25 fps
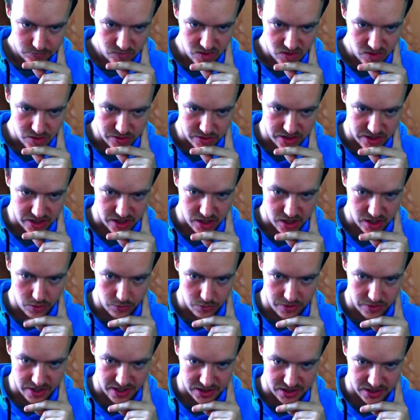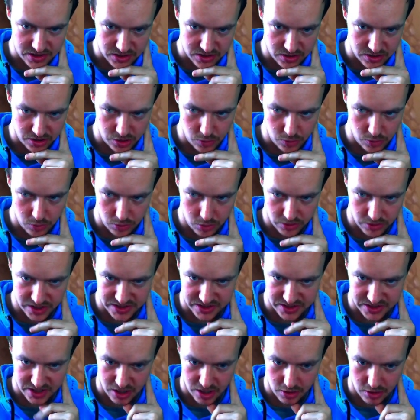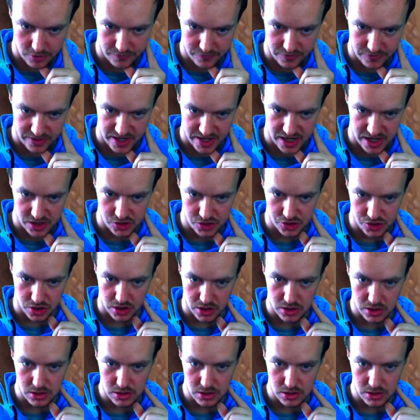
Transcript: Can kill this. The Yulong is scary for nature.